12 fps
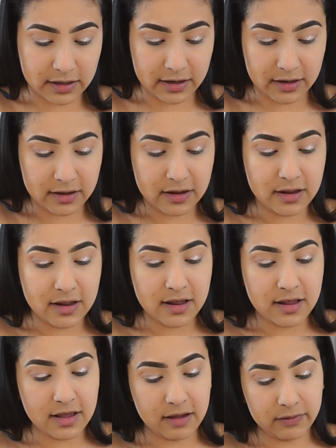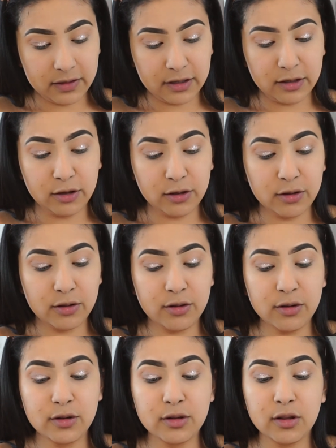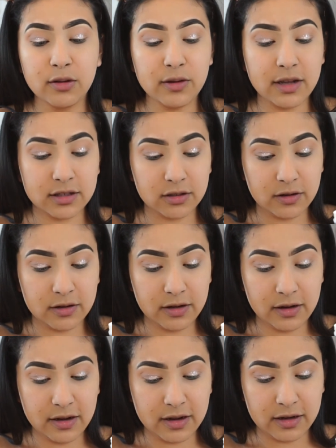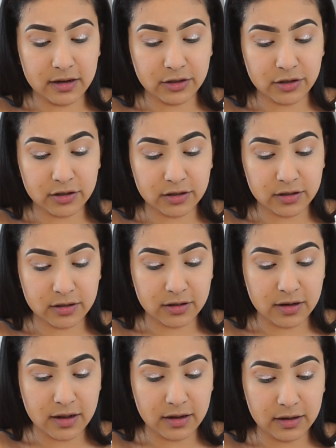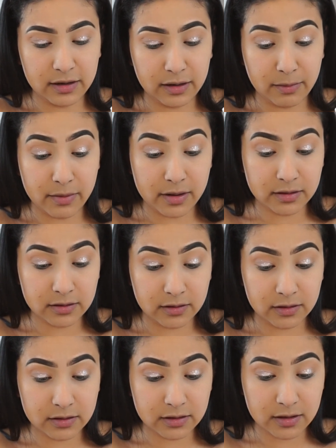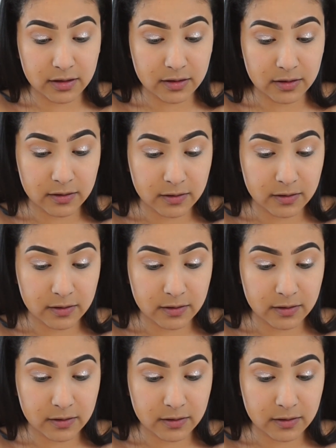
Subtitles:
Like, I feel like glue gets on it and it's just like a mess, honestly.